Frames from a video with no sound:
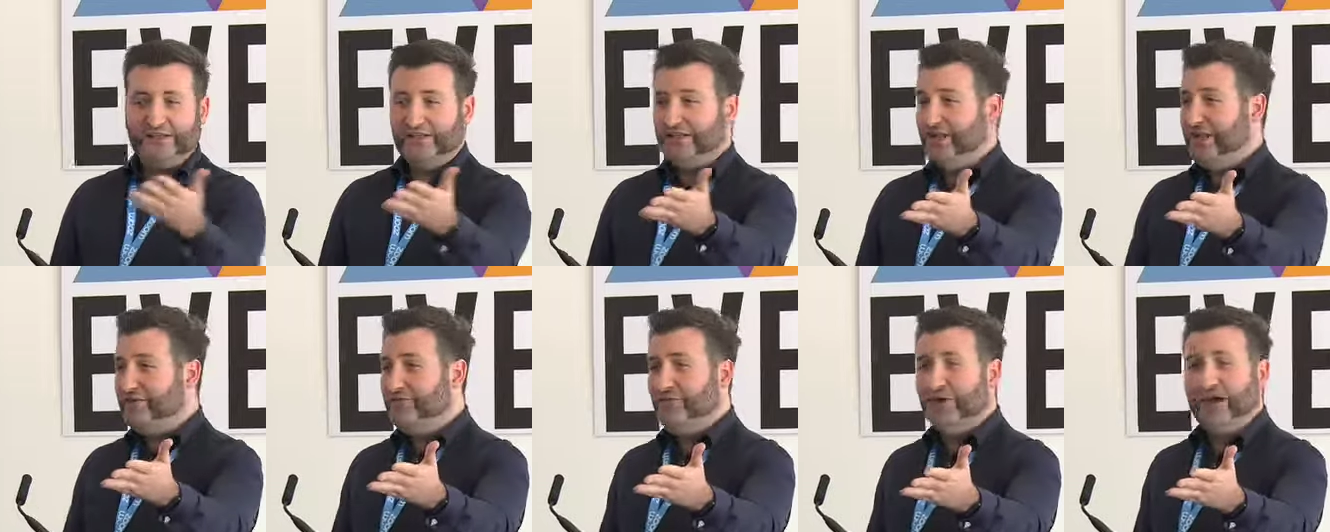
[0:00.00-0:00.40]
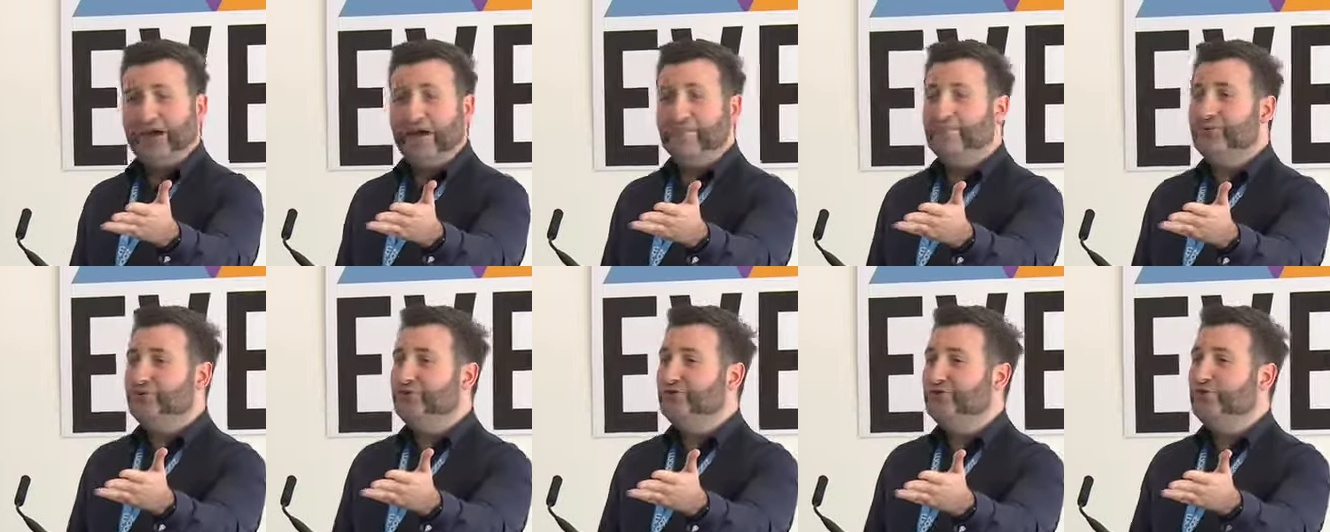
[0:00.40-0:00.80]
it ever
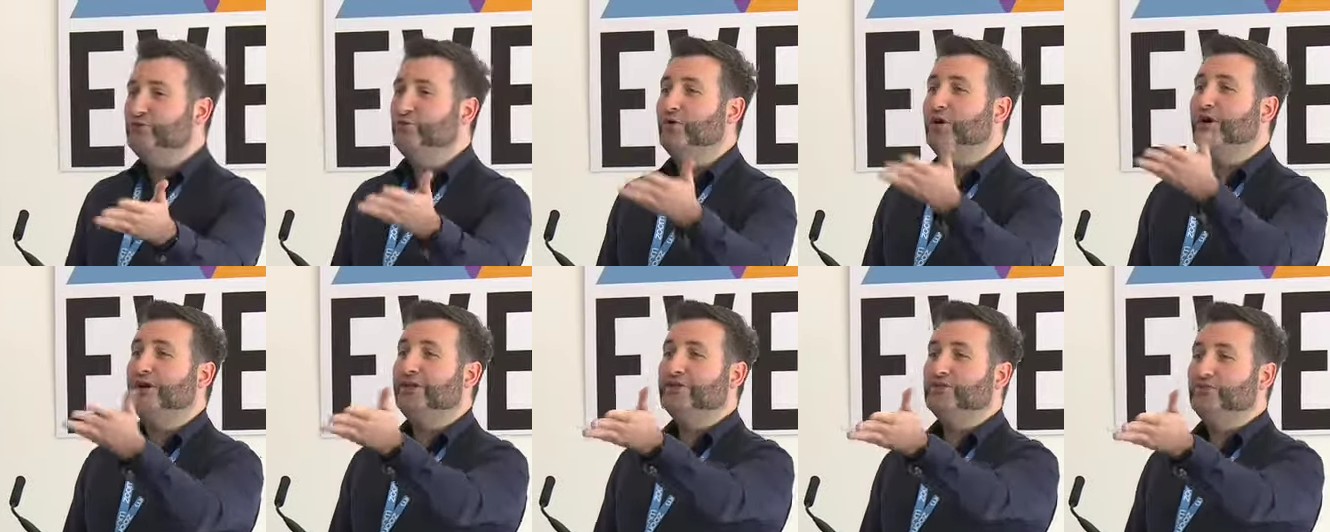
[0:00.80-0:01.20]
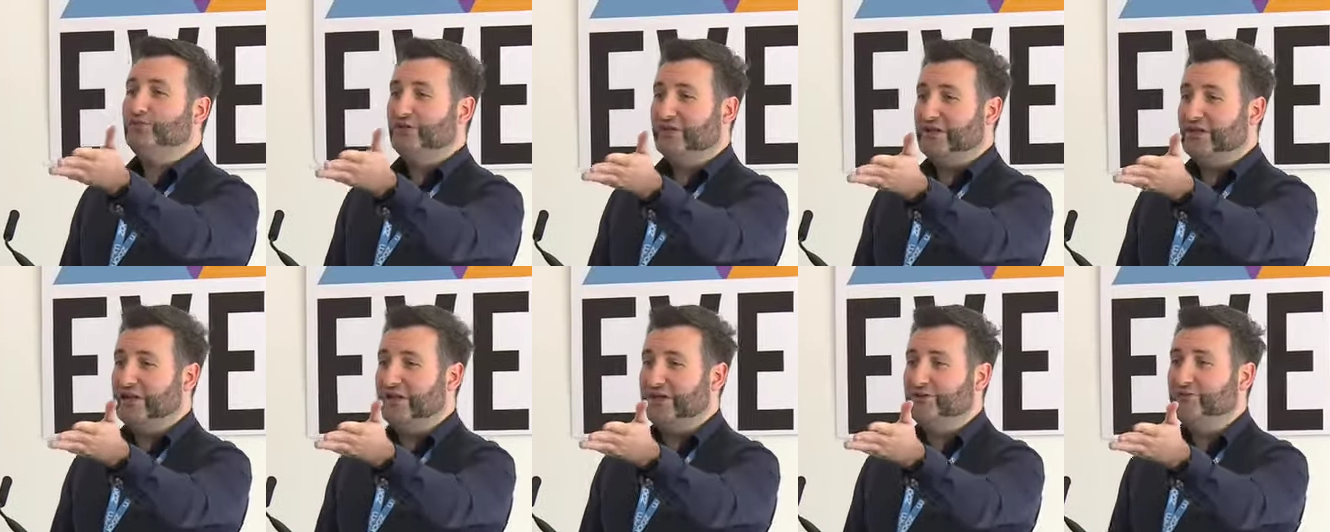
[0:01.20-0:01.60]
happened to you, walk into a
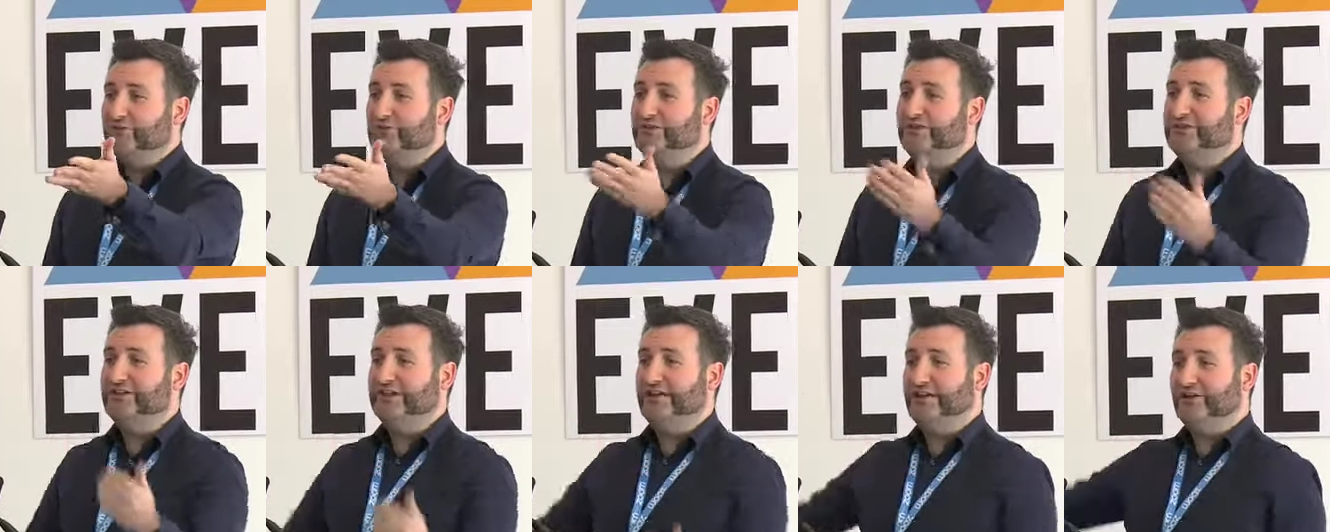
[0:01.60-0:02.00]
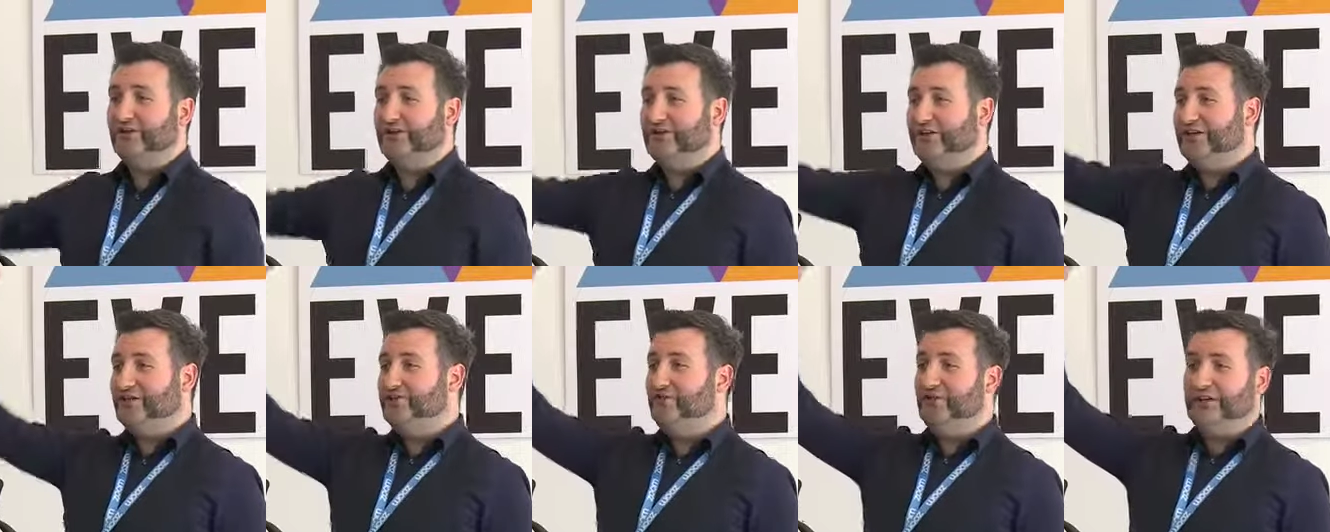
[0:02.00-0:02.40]
classroom and you can't
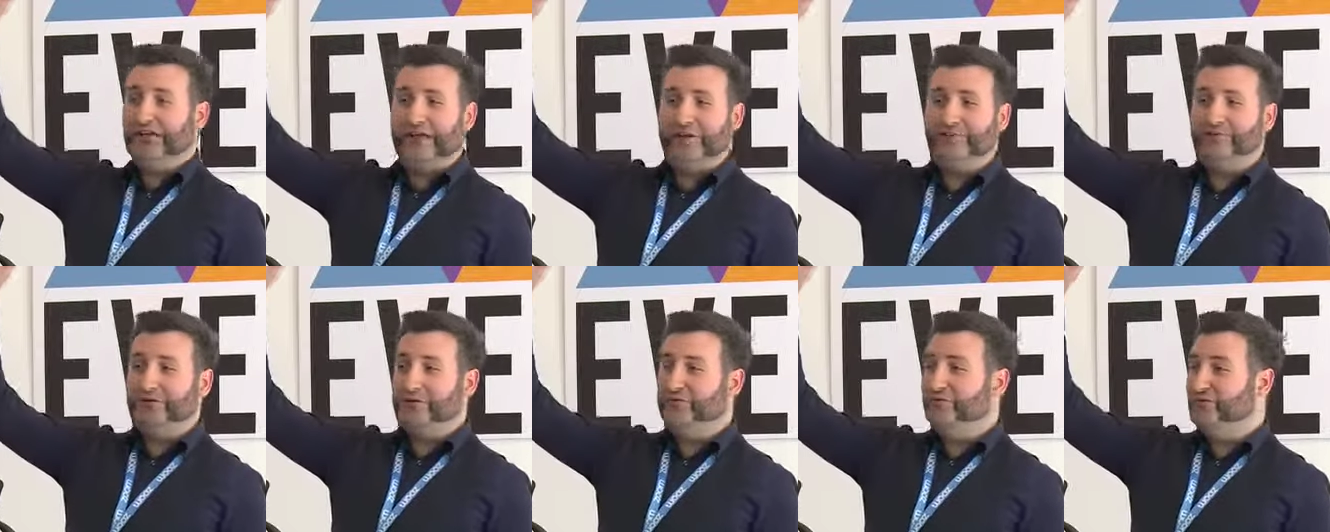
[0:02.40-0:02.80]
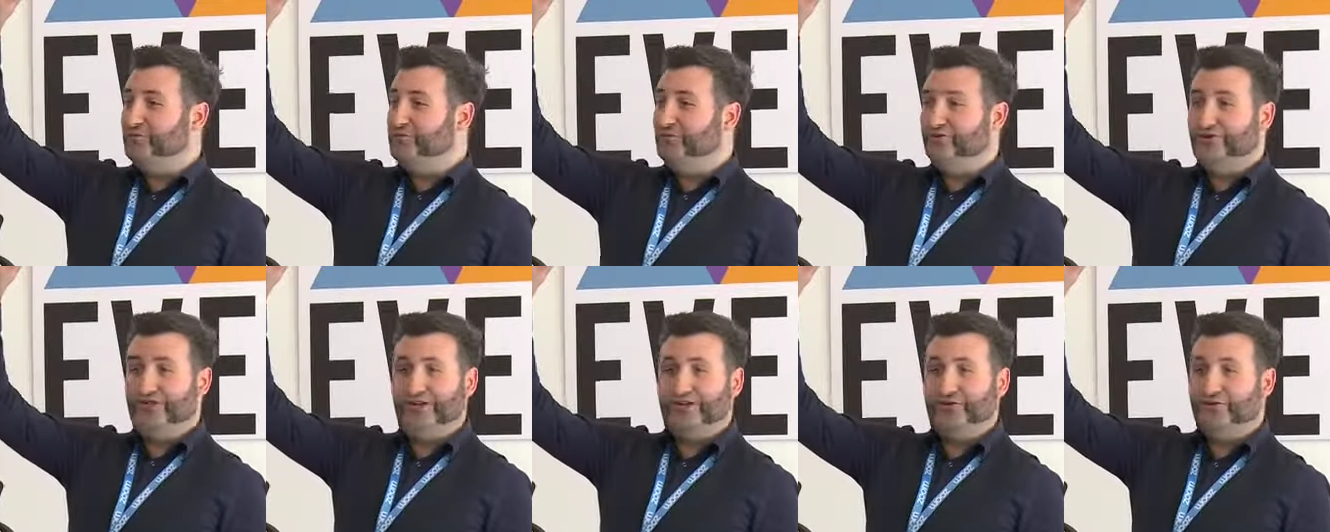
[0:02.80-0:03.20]
connect your laptop to your
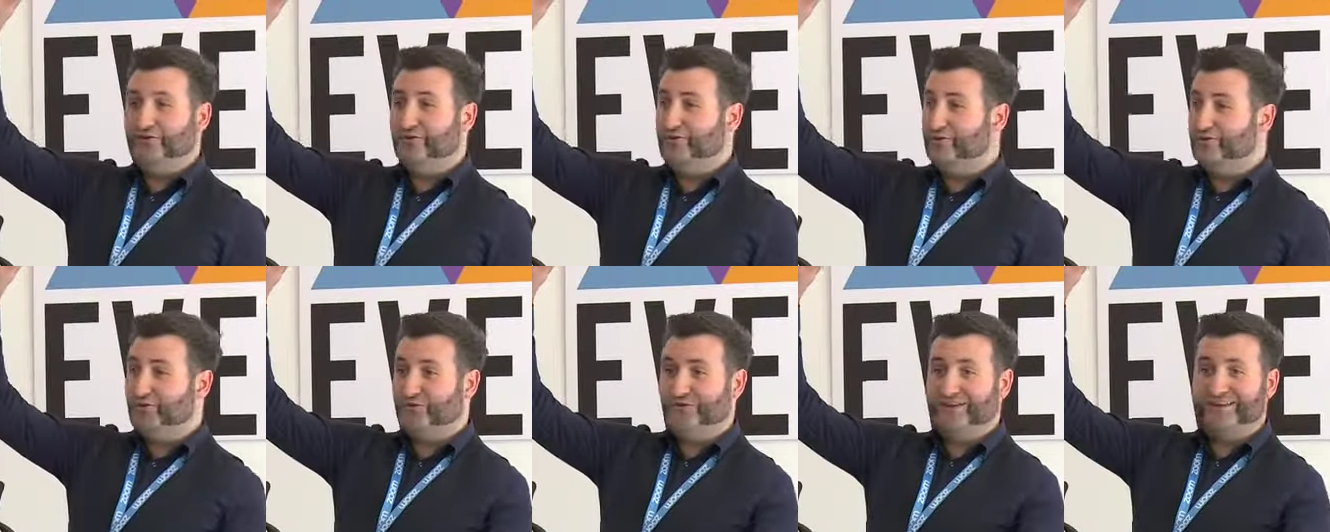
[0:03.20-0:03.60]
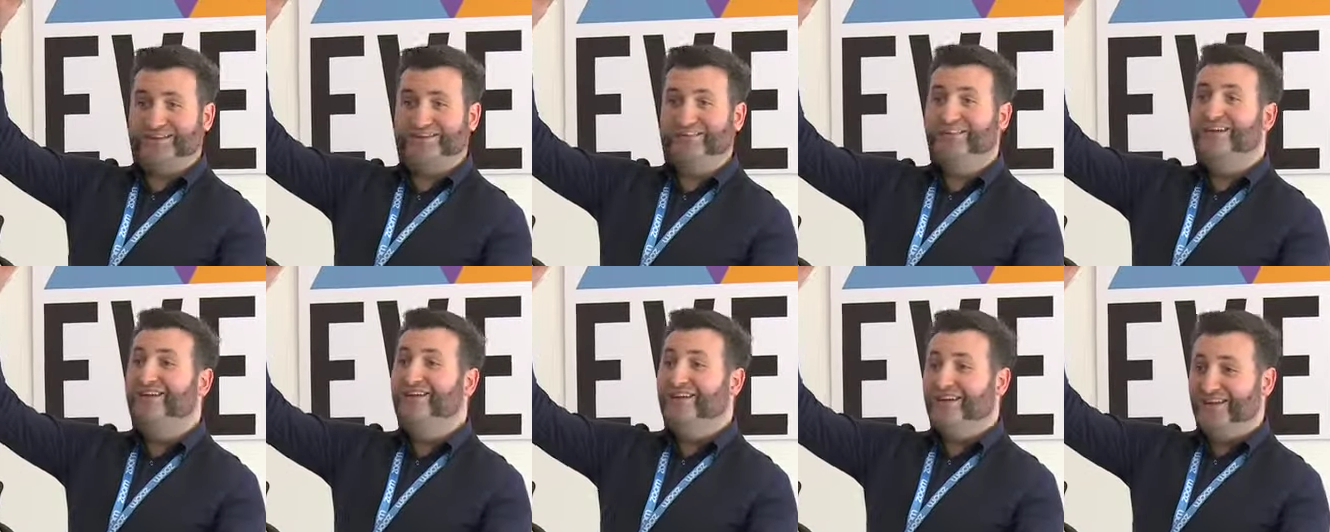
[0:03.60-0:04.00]
projector, the
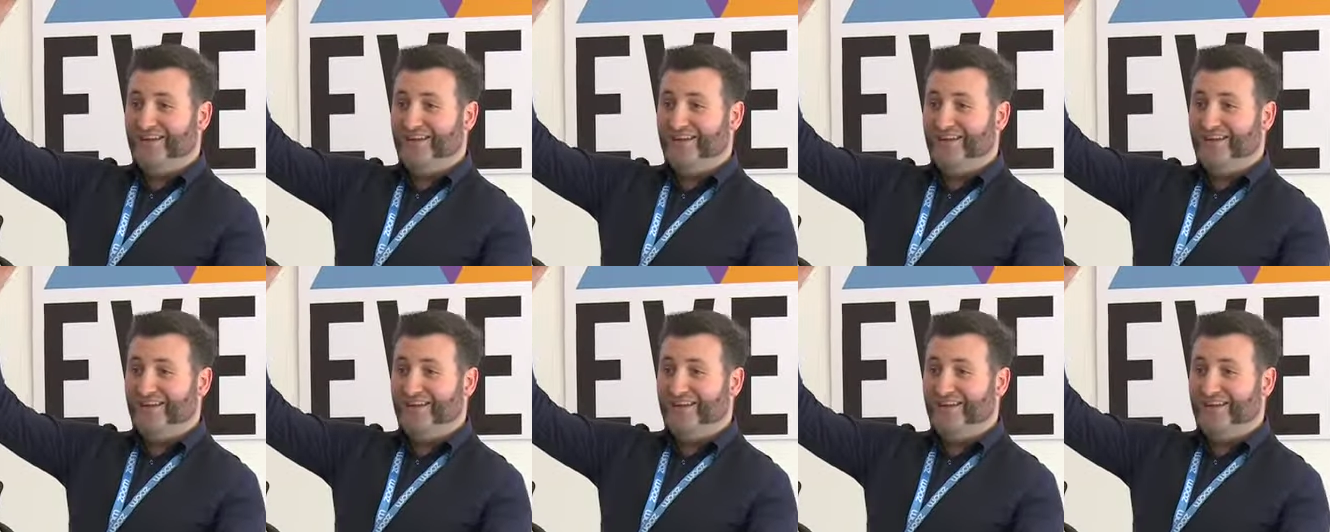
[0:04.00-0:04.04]
screen?